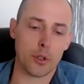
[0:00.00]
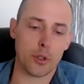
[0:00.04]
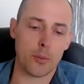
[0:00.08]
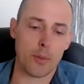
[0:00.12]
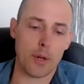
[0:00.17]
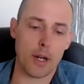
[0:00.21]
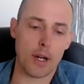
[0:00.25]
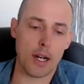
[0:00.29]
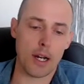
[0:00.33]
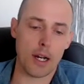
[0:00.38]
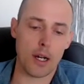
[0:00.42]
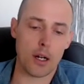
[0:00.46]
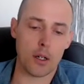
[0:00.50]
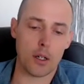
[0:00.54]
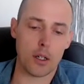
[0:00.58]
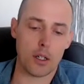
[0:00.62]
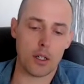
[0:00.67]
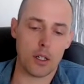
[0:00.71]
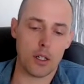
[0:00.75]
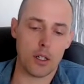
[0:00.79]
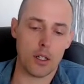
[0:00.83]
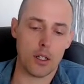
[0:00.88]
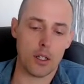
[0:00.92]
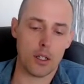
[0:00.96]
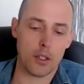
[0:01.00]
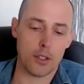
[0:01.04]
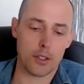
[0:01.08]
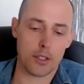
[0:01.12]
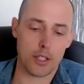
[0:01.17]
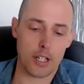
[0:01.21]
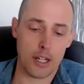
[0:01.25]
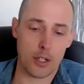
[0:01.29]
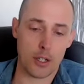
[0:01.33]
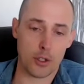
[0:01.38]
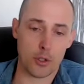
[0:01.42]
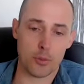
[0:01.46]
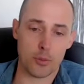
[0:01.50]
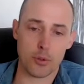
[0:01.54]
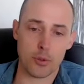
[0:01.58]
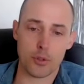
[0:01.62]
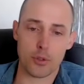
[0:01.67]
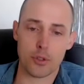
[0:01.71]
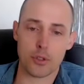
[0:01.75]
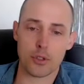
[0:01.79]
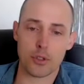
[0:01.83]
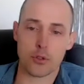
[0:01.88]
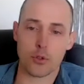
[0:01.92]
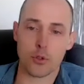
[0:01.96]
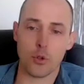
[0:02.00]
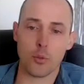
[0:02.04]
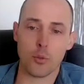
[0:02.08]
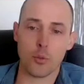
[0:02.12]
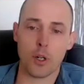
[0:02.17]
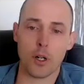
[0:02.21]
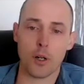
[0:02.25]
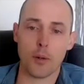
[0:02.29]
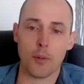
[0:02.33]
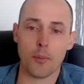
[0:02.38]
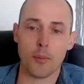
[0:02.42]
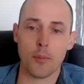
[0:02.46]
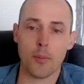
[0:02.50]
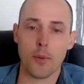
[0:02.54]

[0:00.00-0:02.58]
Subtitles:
about child abuse trauma,